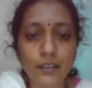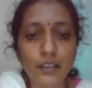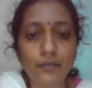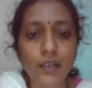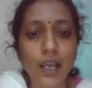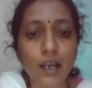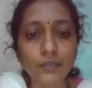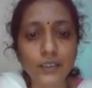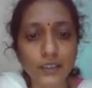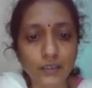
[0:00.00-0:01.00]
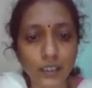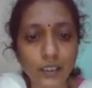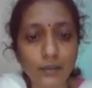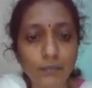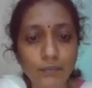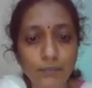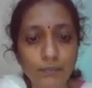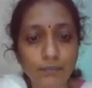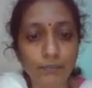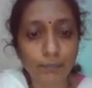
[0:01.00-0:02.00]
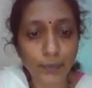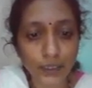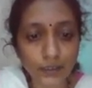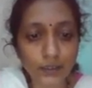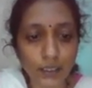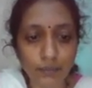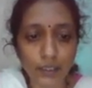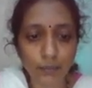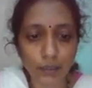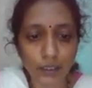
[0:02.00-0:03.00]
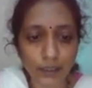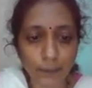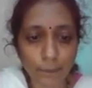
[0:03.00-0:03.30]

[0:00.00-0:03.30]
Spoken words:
it will have 16 pins available there.